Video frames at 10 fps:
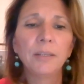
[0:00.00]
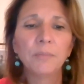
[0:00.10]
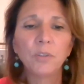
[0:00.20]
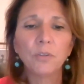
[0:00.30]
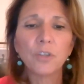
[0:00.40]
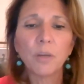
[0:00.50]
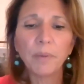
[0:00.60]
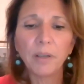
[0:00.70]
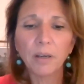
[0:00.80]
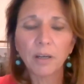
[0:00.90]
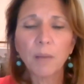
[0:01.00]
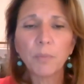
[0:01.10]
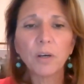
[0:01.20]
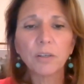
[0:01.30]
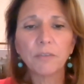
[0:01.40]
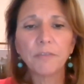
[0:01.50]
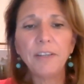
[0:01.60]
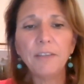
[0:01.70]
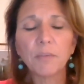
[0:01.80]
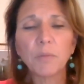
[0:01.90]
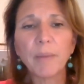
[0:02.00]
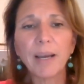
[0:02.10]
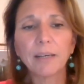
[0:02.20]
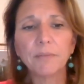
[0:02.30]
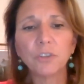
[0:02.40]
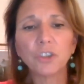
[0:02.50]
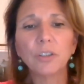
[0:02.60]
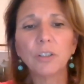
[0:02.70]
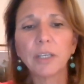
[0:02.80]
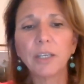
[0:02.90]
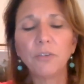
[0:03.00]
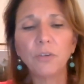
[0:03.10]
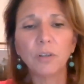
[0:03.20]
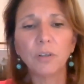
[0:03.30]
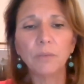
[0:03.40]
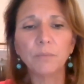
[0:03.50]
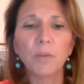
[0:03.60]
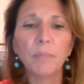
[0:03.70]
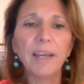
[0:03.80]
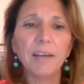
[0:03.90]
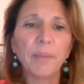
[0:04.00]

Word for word: You're jumping a couple hundred feet from the back of the Chinook into a, the Bay of